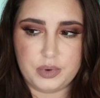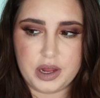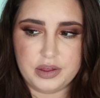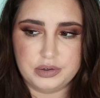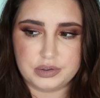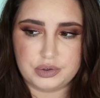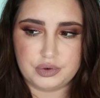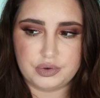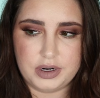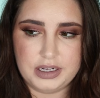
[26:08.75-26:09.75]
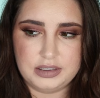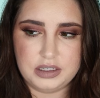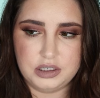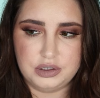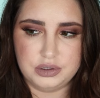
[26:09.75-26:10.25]
one of those
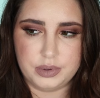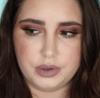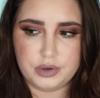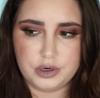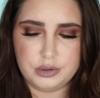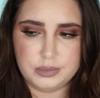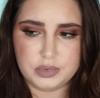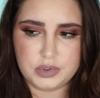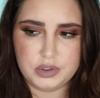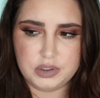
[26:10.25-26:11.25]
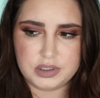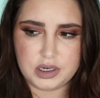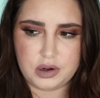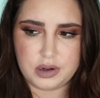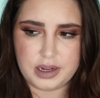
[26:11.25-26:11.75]
crazy duochromes where you just
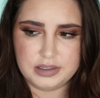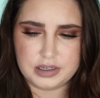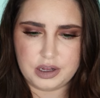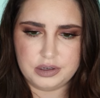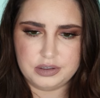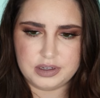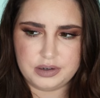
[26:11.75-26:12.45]
get all kinds of colors.